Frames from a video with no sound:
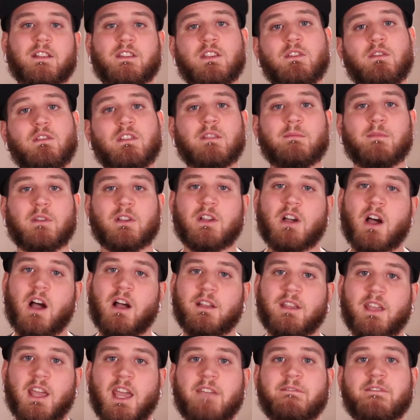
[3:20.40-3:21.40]
2 of them are
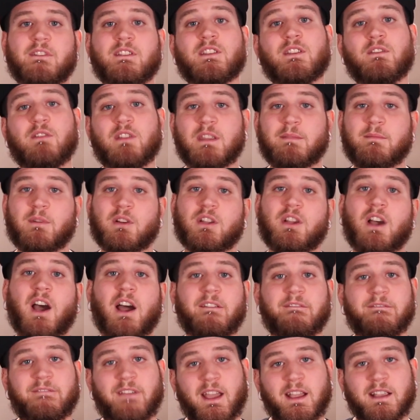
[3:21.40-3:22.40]
concave and 2 of them are
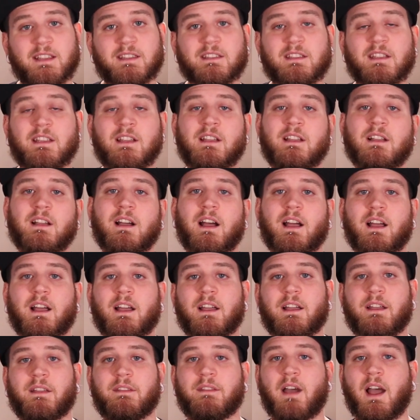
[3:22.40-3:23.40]
convex.
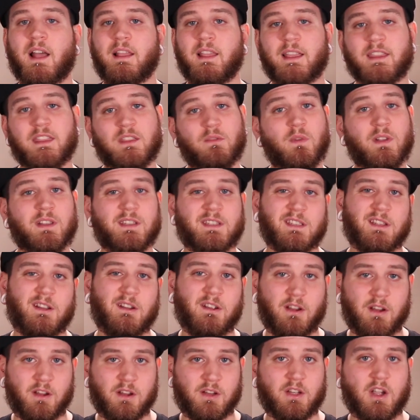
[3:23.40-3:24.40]
I like the ones that
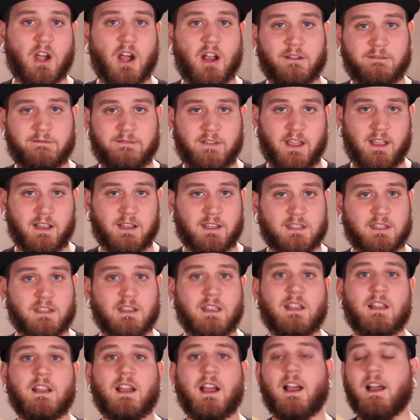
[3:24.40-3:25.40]
are
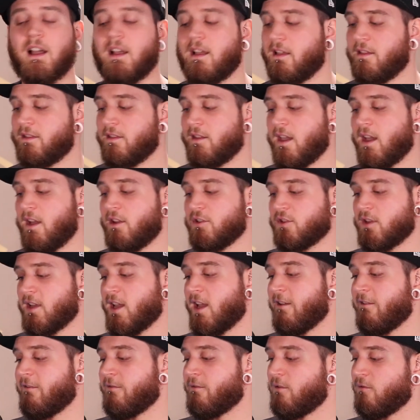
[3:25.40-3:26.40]
convex. They also
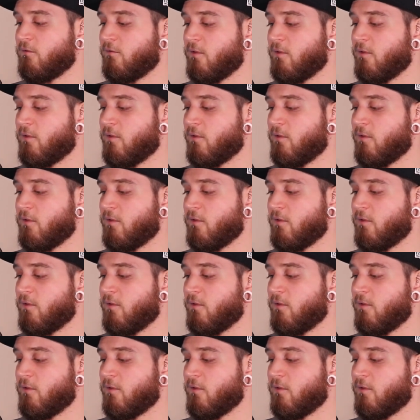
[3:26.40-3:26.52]
have